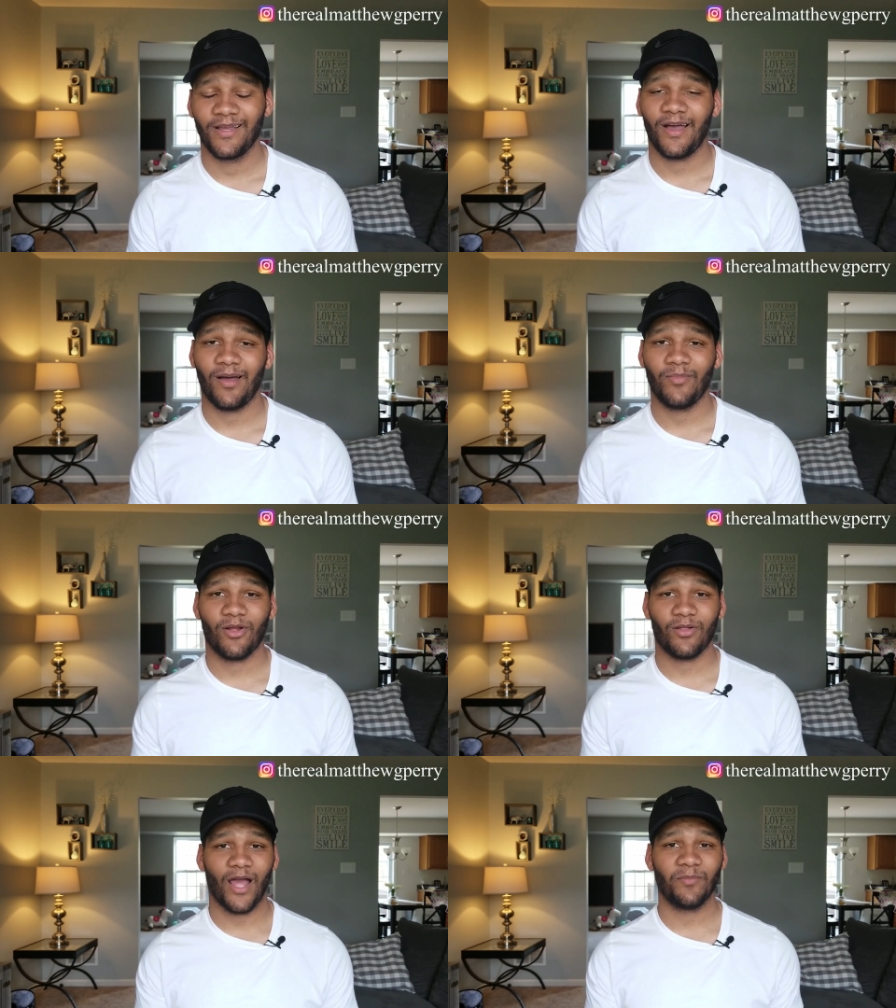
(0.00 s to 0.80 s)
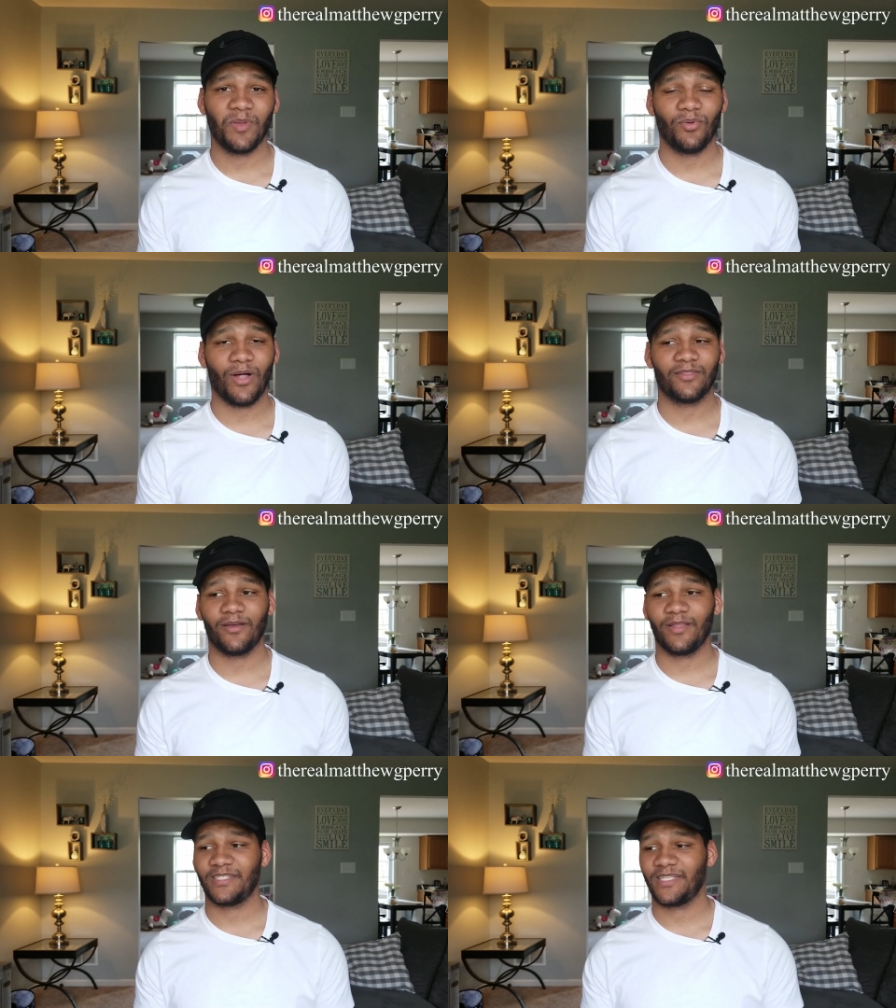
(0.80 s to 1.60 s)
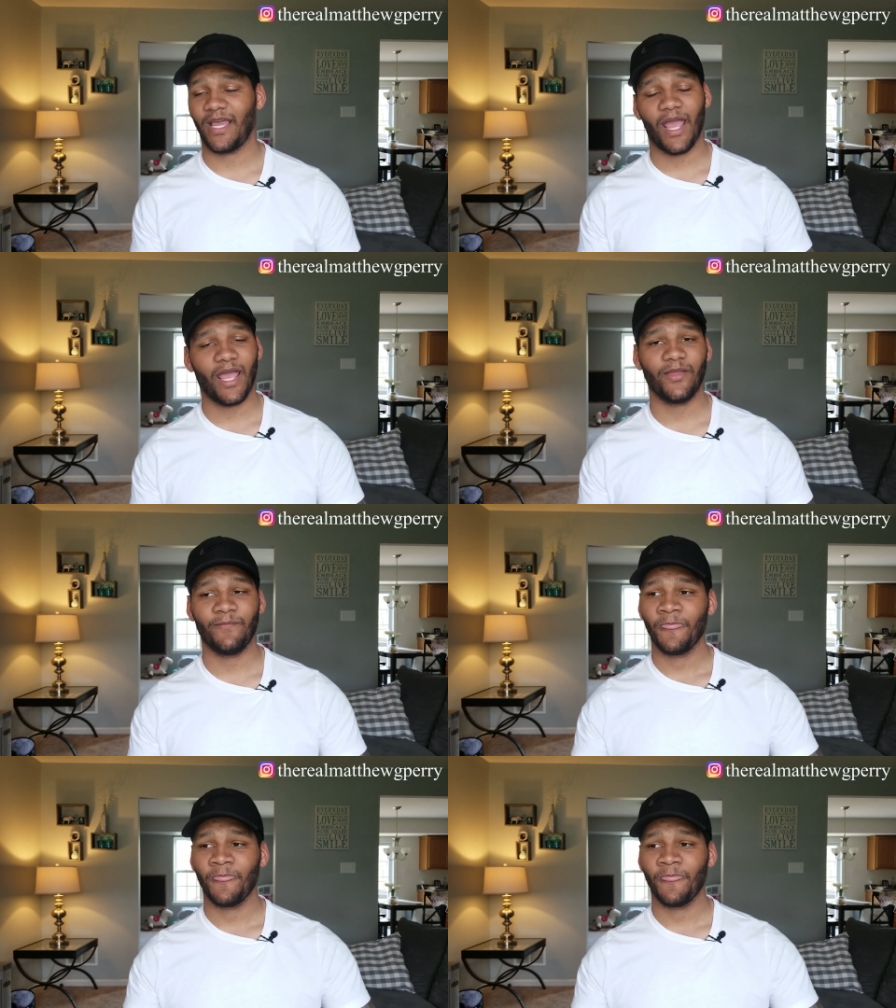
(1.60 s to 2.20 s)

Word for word: Um, there are a lot of people out there that say, hey,